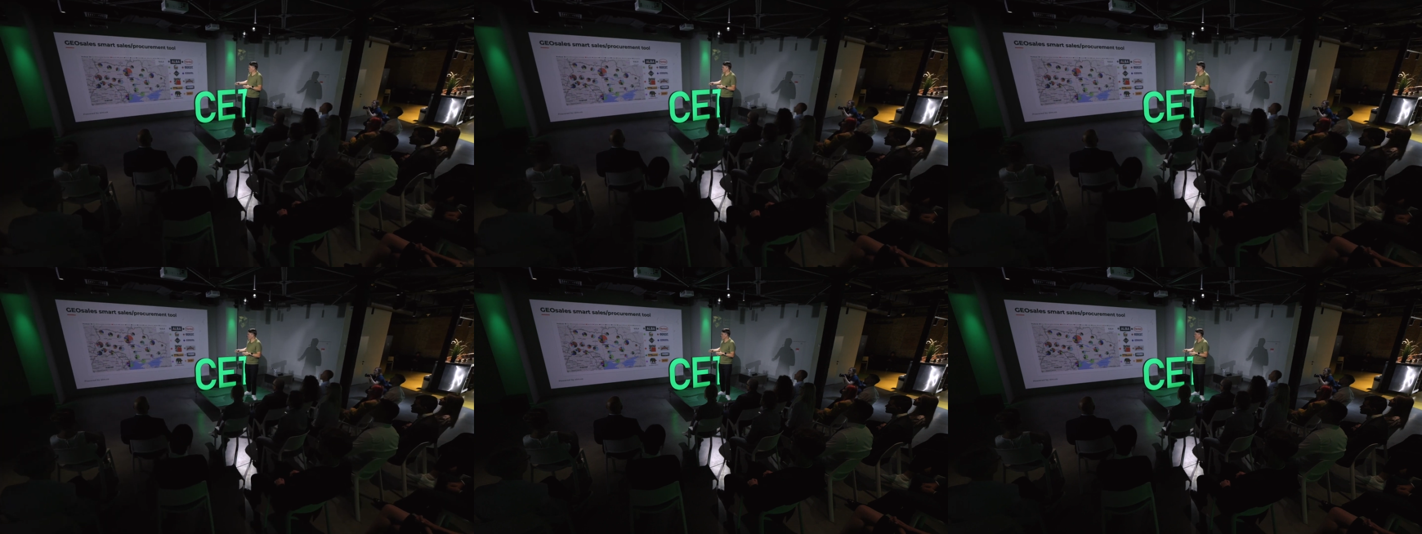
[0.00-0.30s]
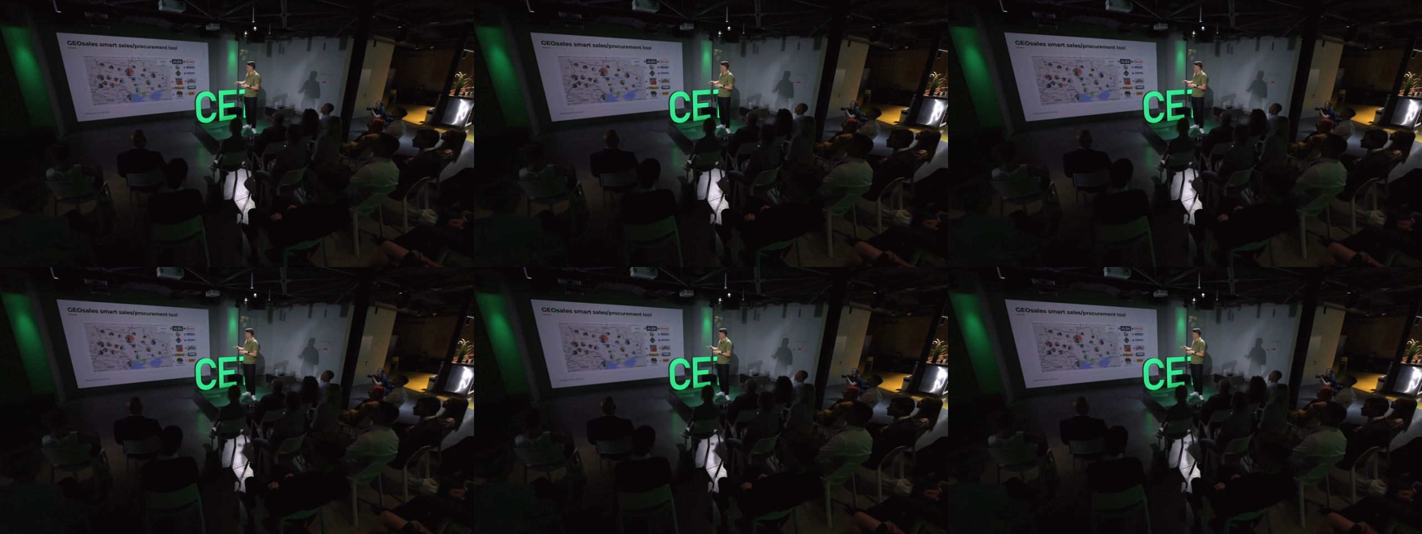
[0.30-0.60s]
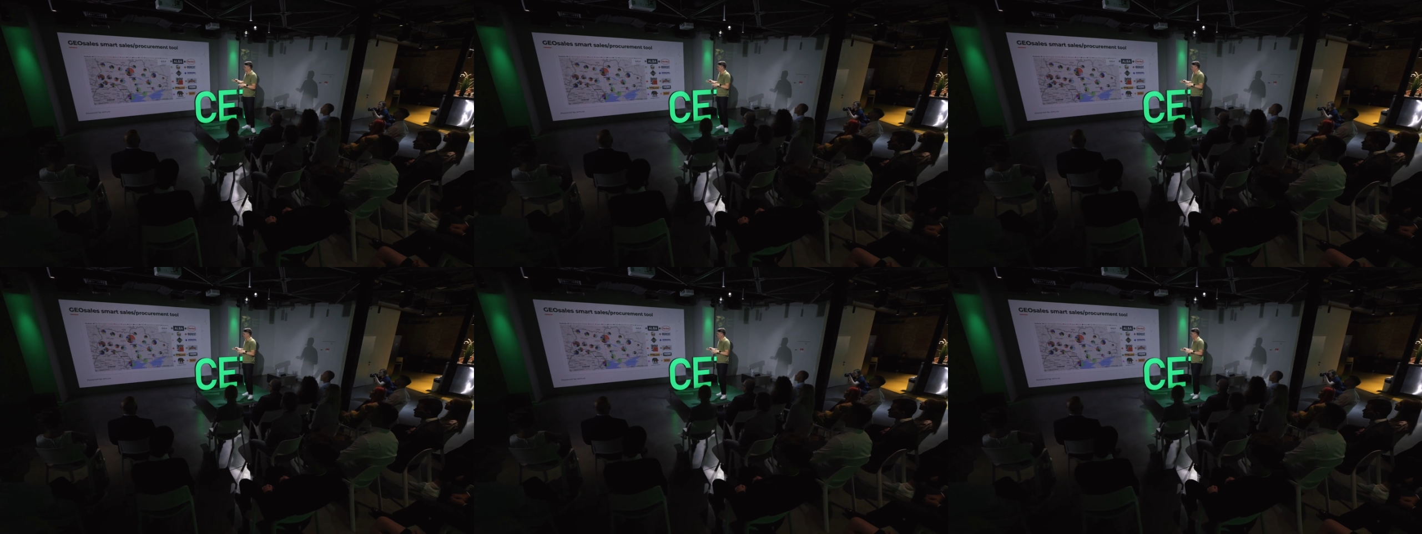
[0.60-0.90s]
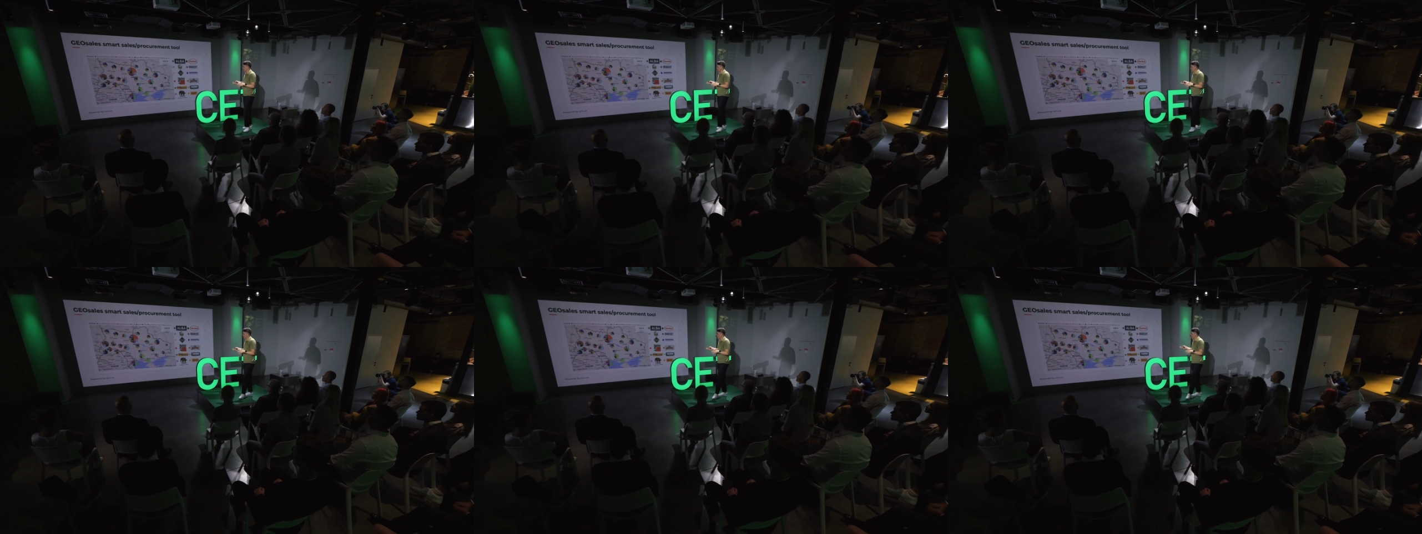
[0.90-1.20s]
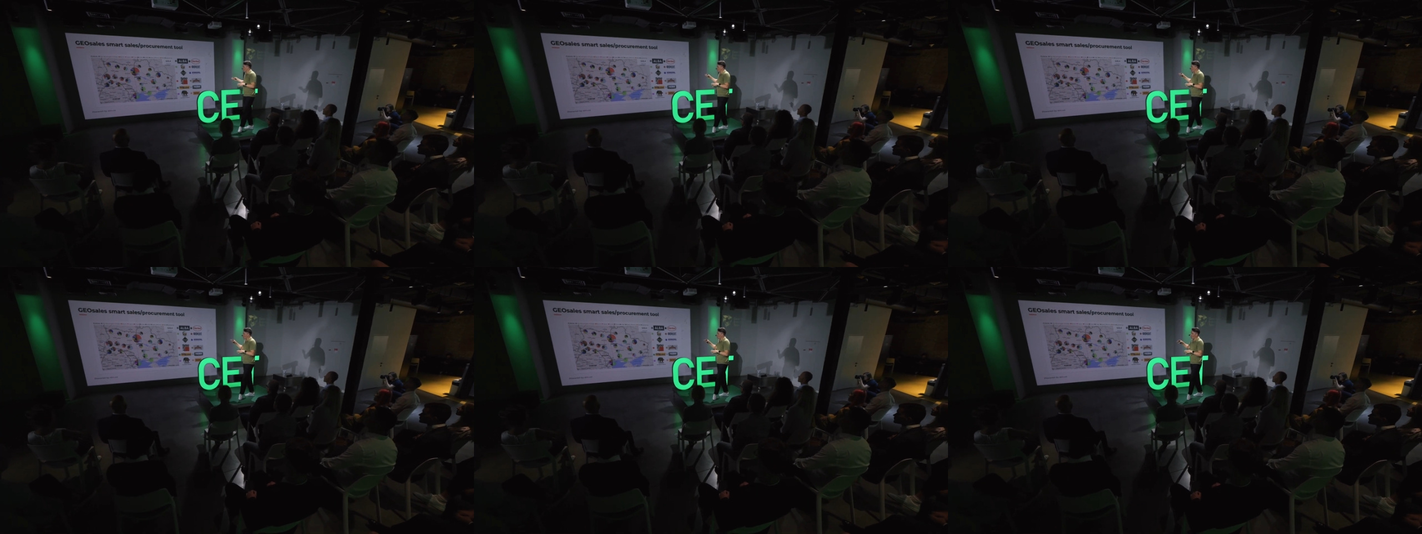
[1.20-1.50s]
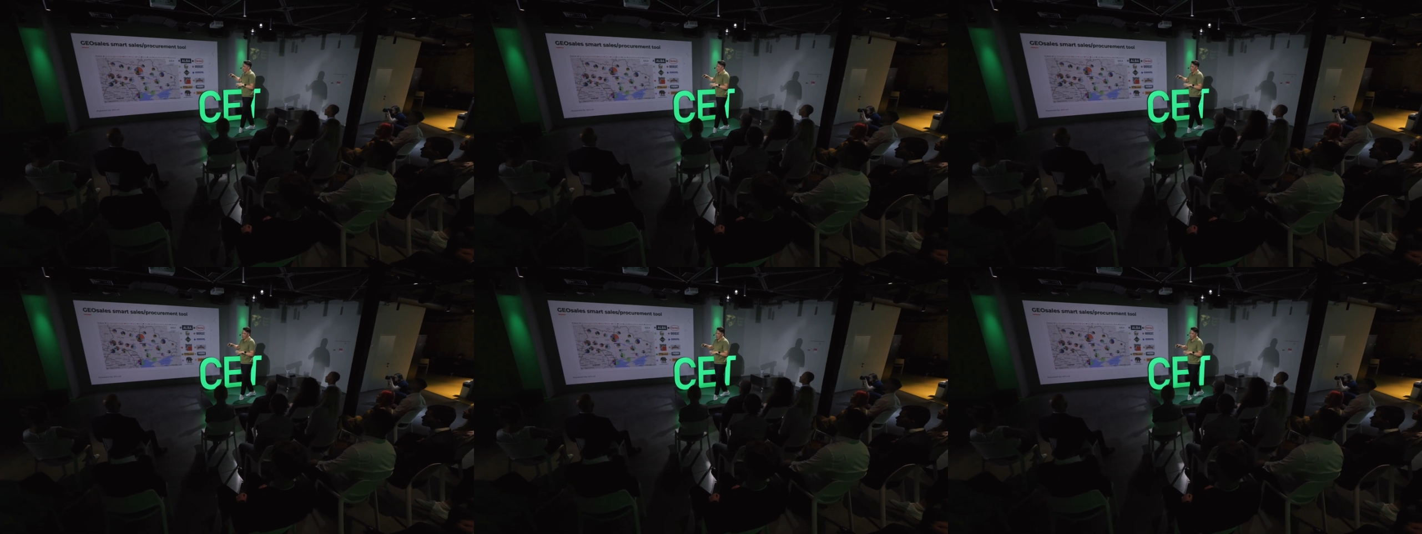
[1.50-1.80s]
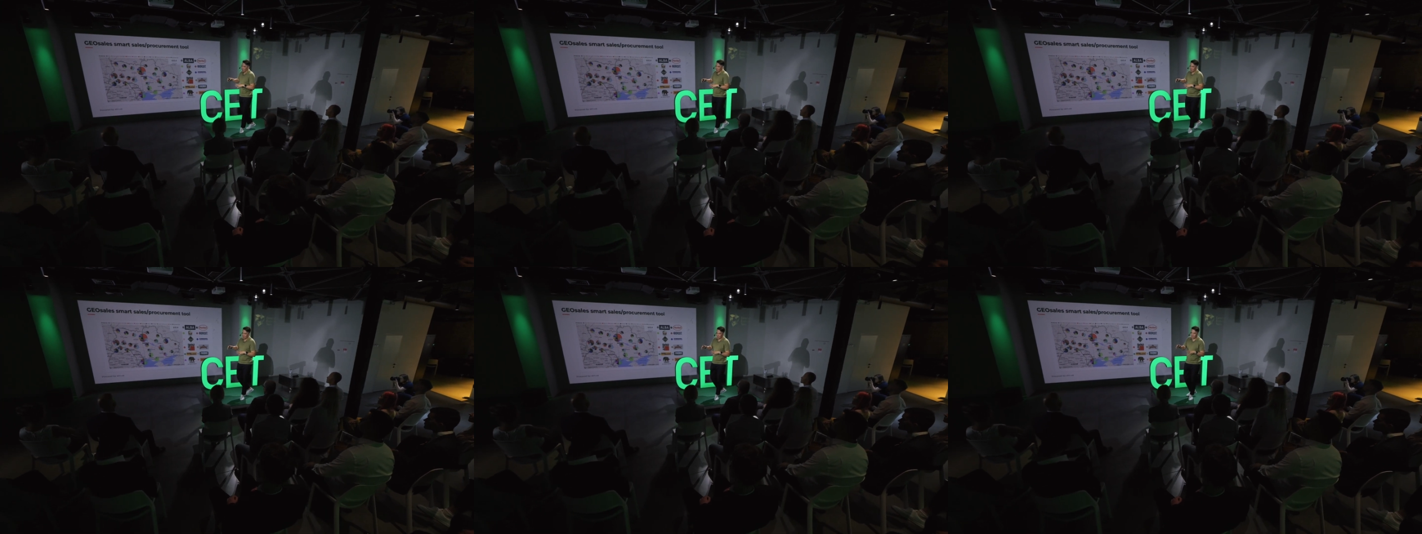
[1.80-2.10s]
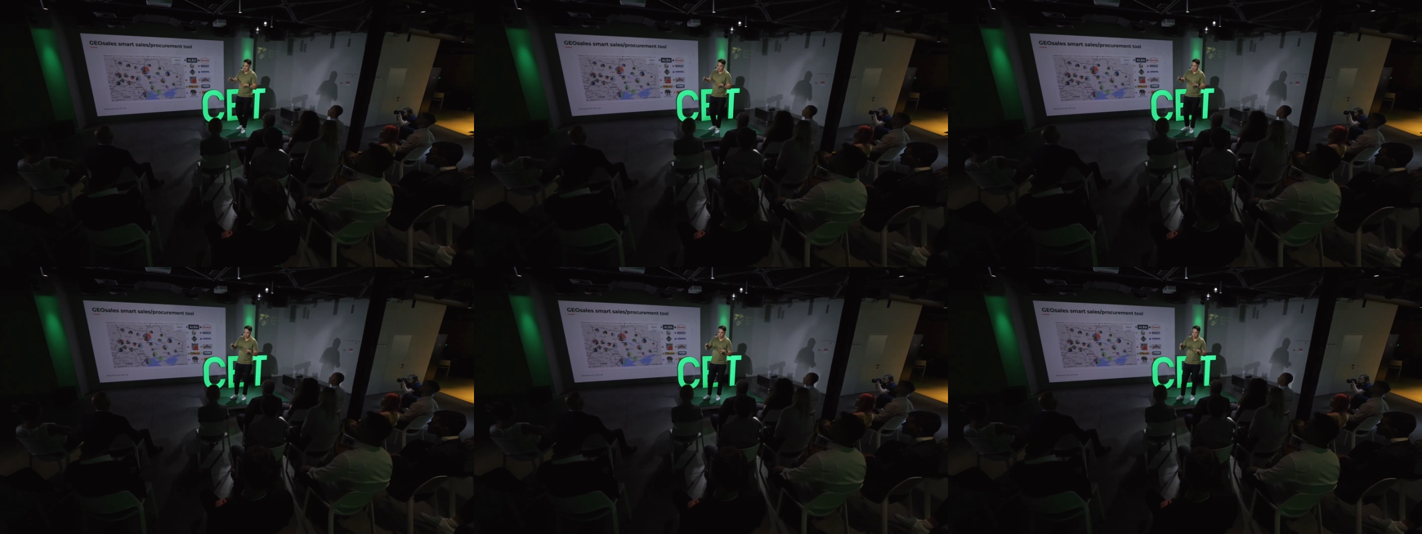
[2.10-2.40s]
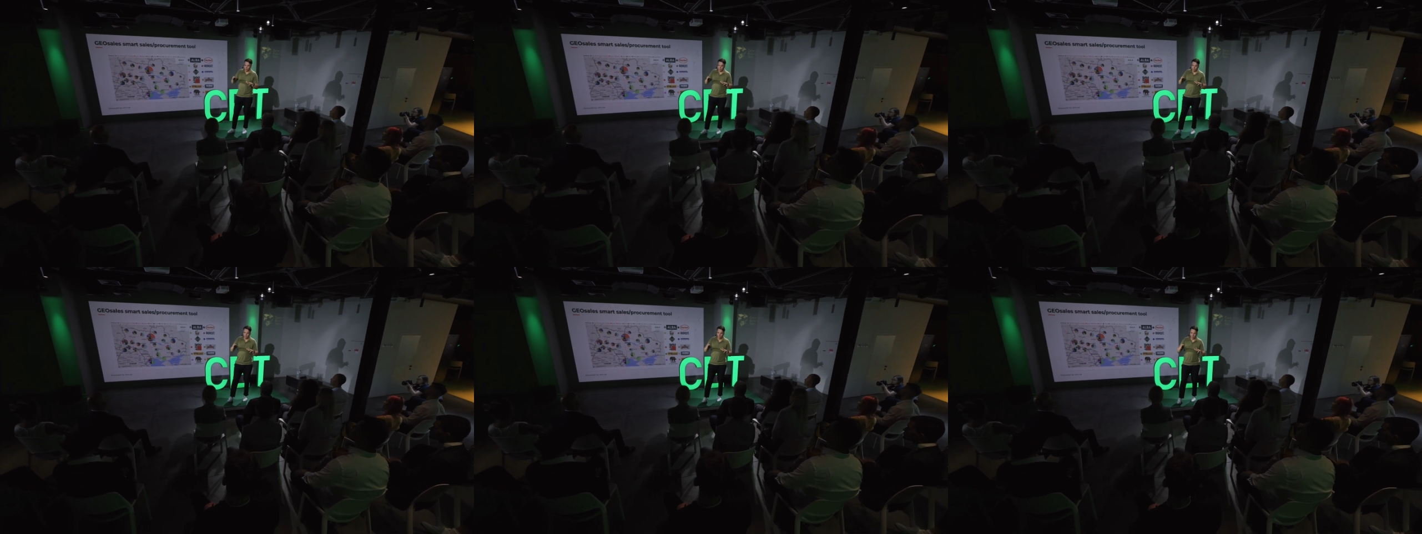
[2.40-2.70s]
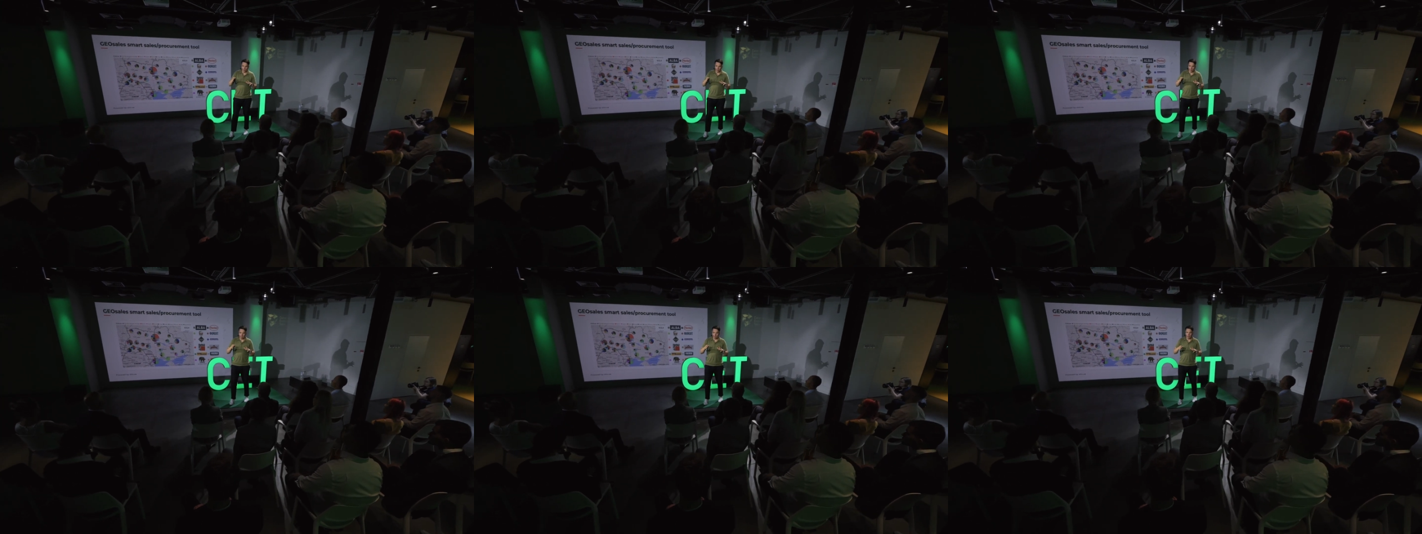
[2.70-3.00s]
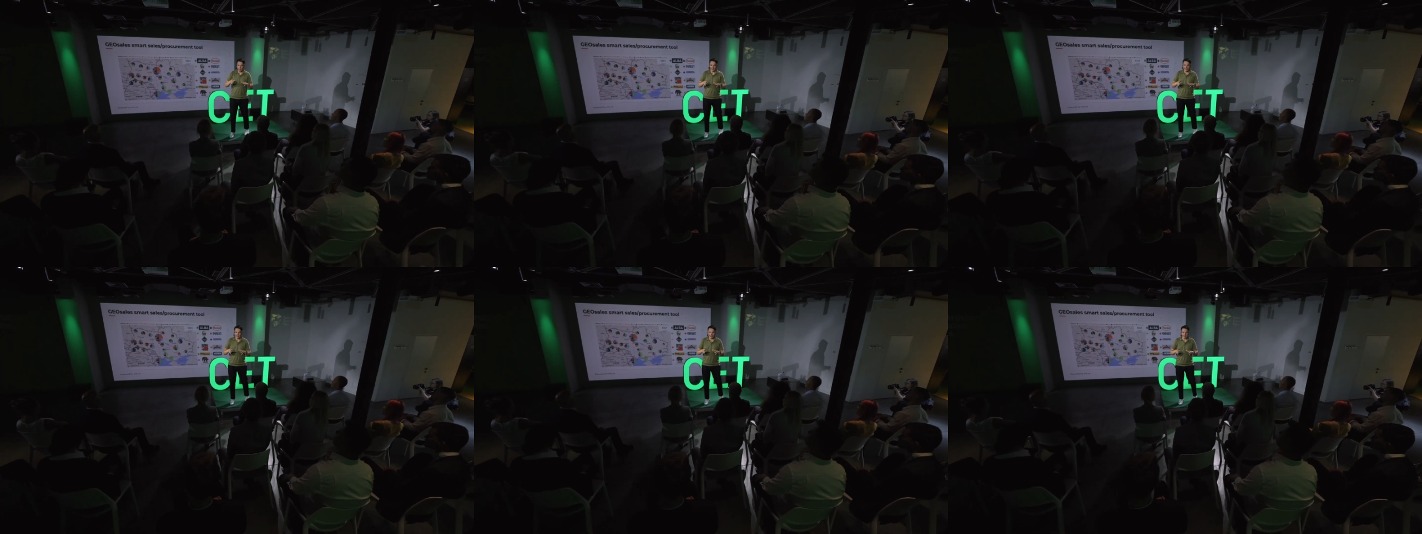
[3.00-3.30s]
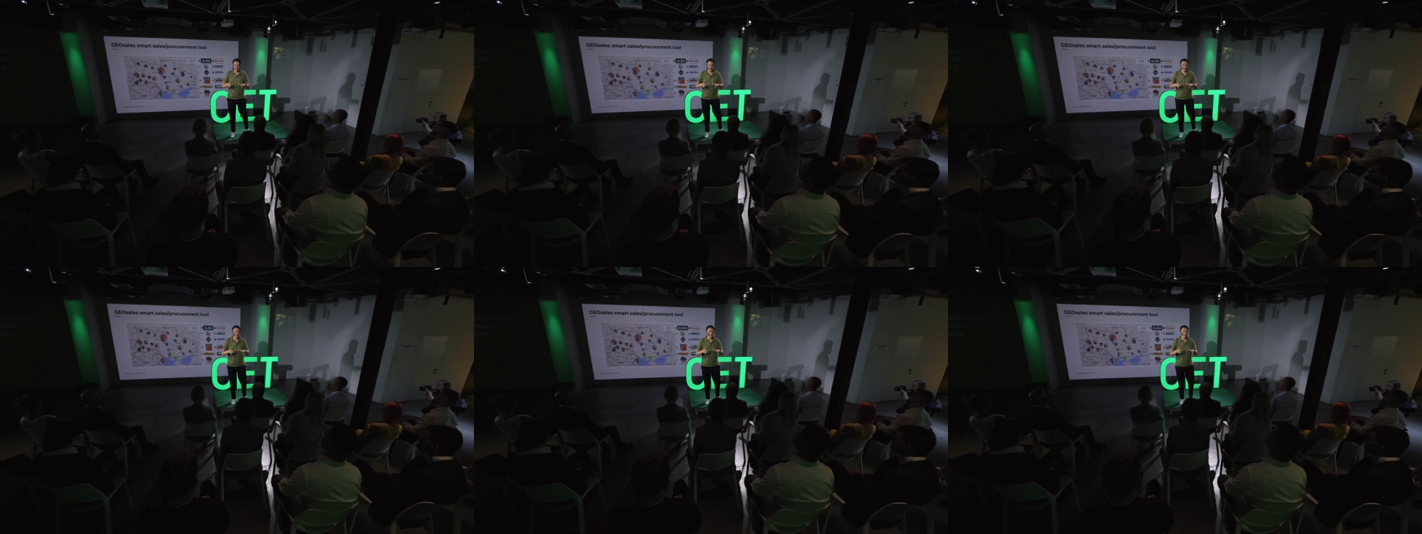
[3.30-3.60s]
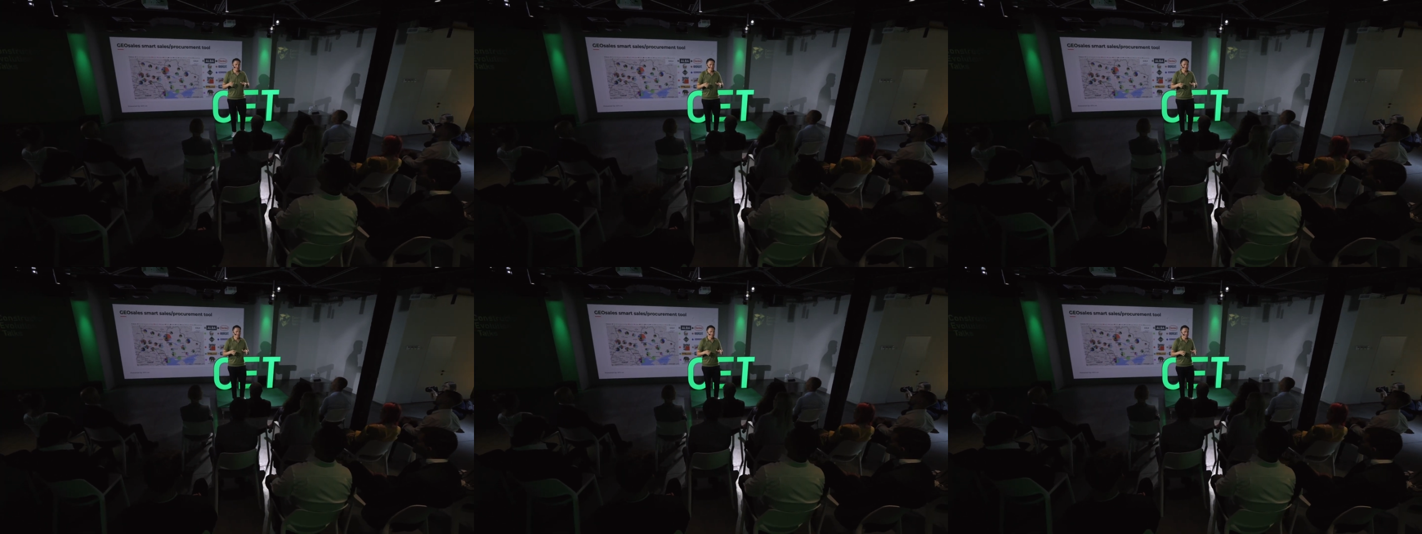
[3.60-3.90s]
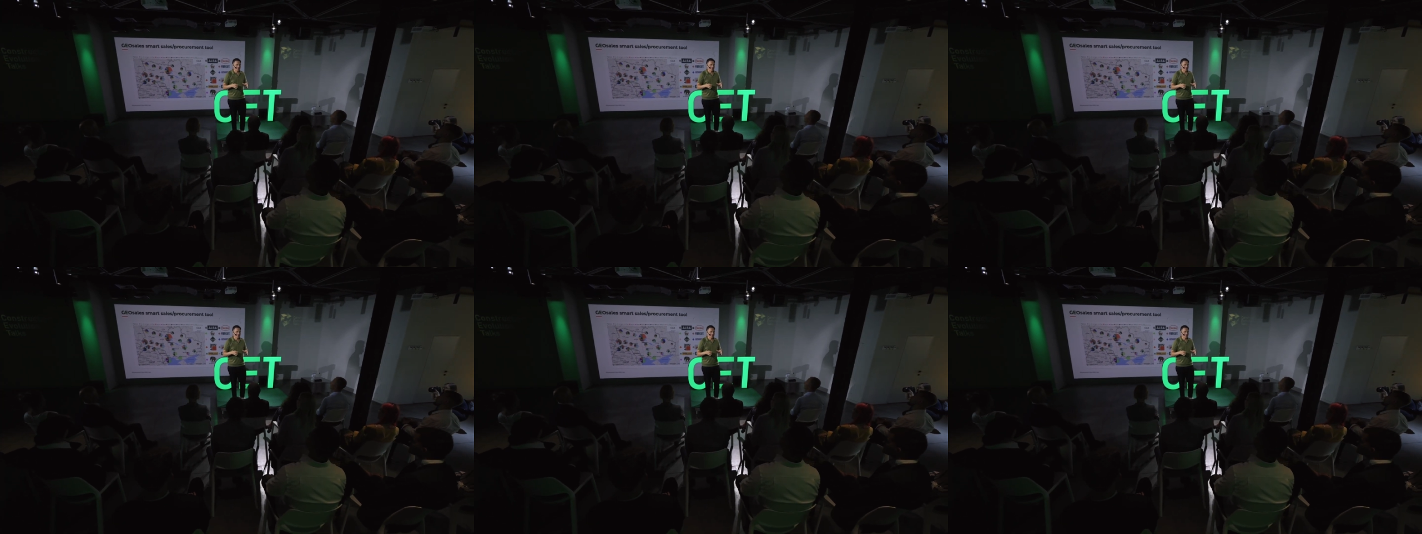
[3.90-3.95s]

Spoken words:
Nobody's mouth can be seen.